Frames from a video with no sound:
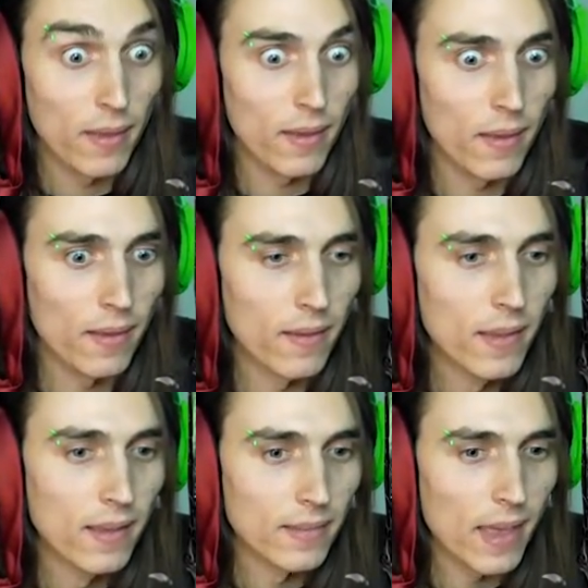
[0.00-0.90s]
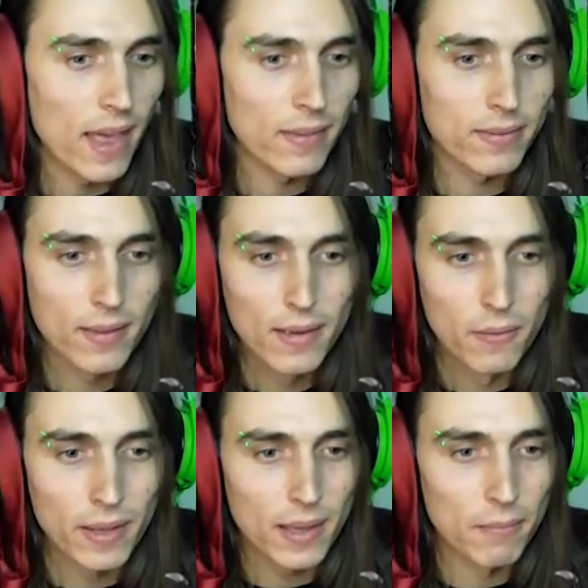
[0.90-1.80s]
Uh, yes,
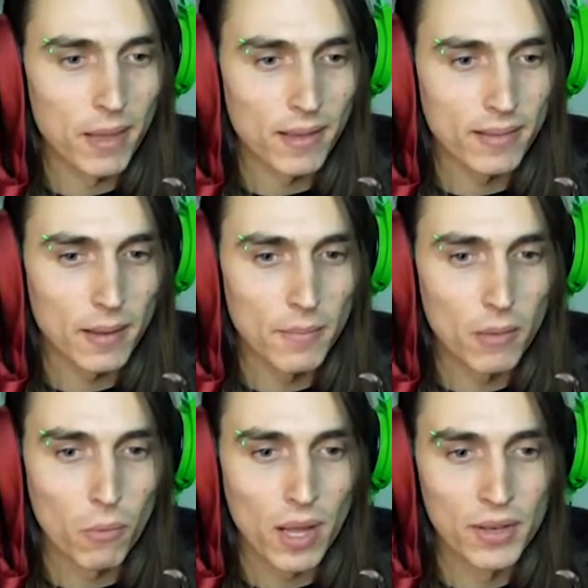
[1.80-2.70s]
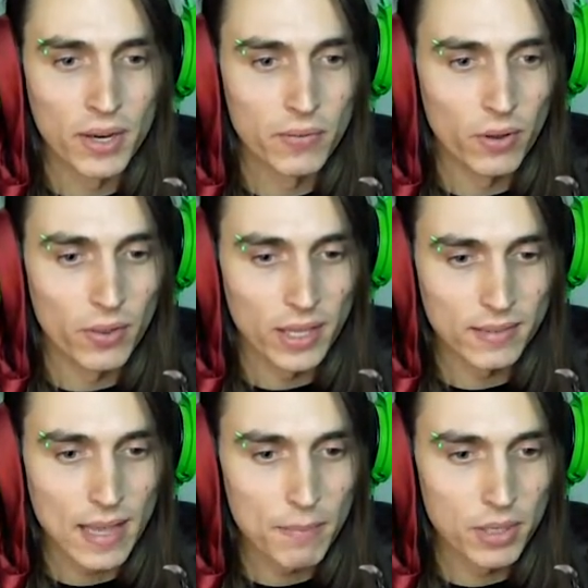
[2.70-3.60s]
we can make some wonderful
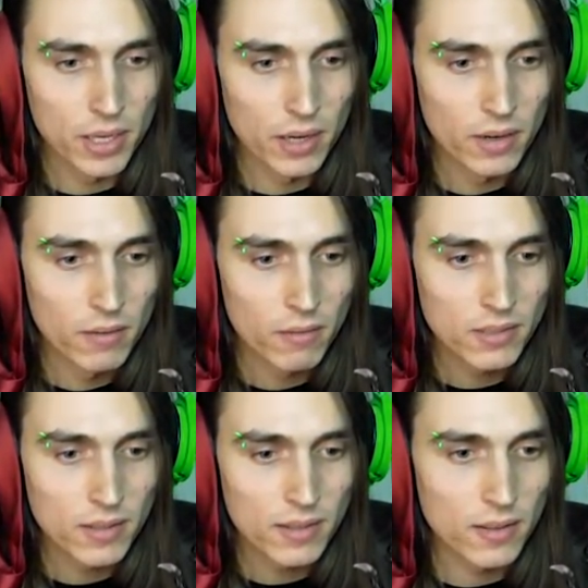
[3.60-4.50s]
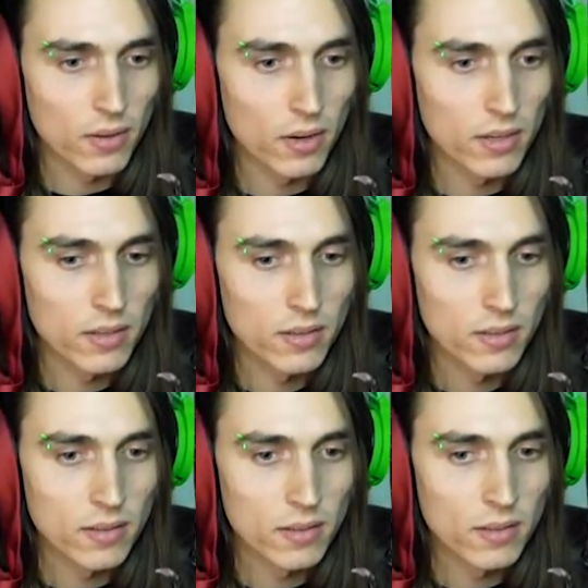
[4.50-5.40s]
things happen here. Wasn't this a door?
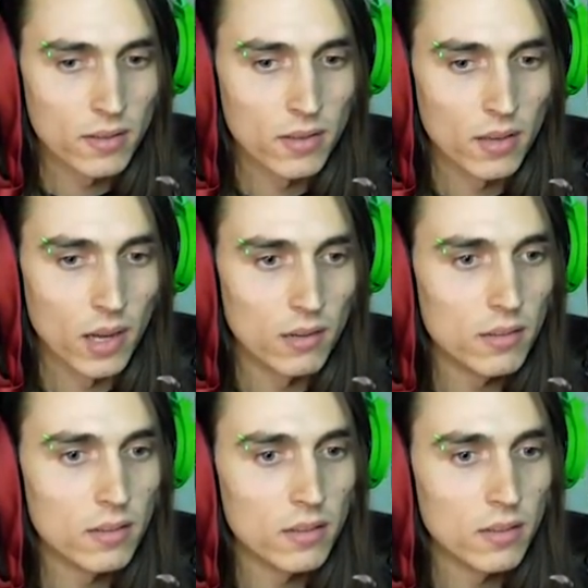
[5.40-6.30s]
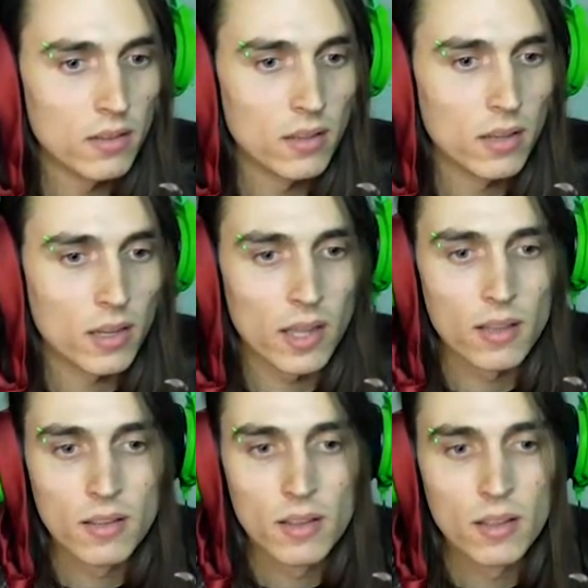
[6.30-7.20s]
No. Okay.
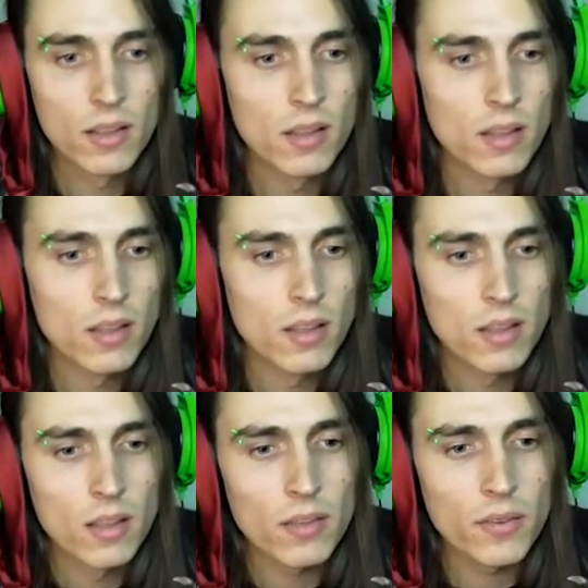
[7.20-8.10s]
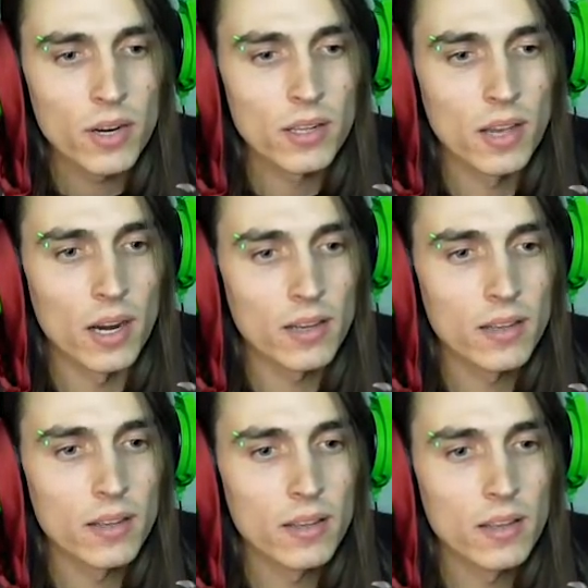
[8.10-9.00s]
It's very
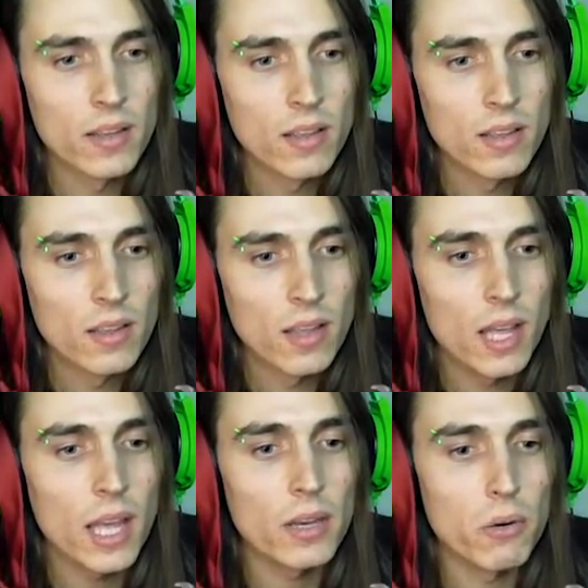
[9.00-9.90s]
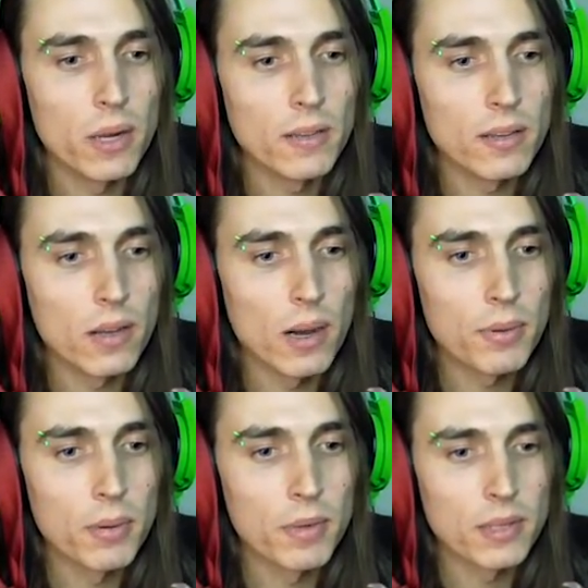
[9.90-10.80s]
dark. I don't want to go up
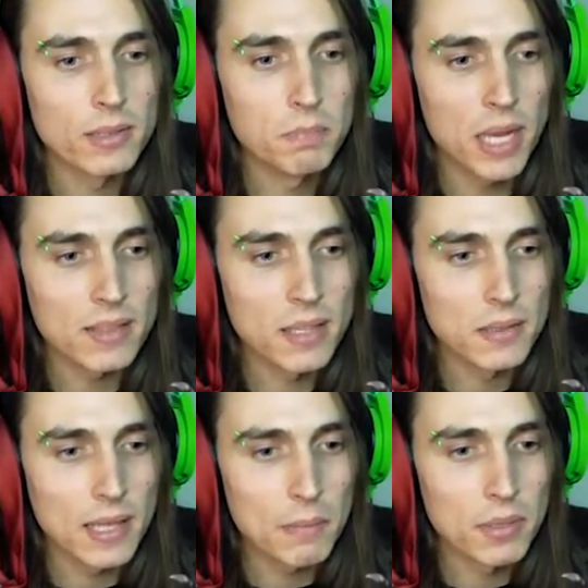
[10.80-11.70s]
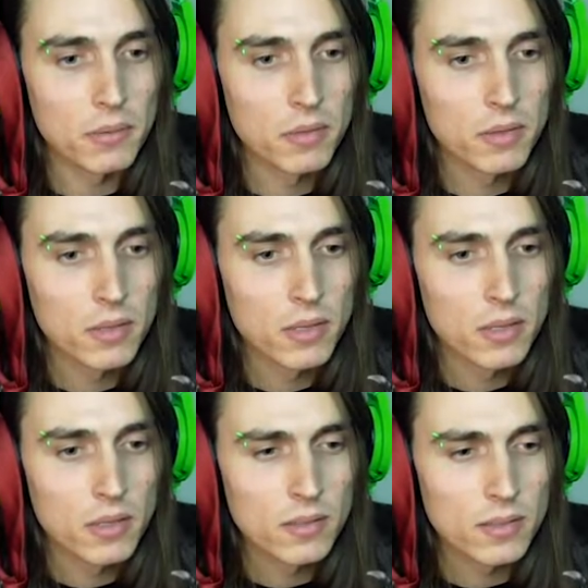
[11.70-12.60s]
here because bad things happen.
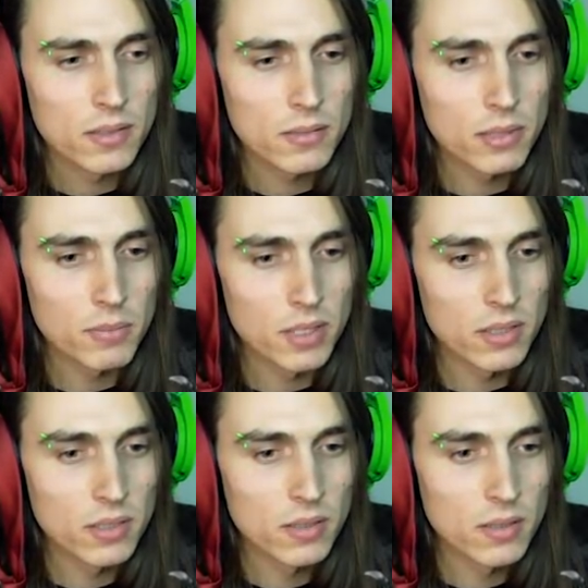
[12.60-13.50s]
This is creepy.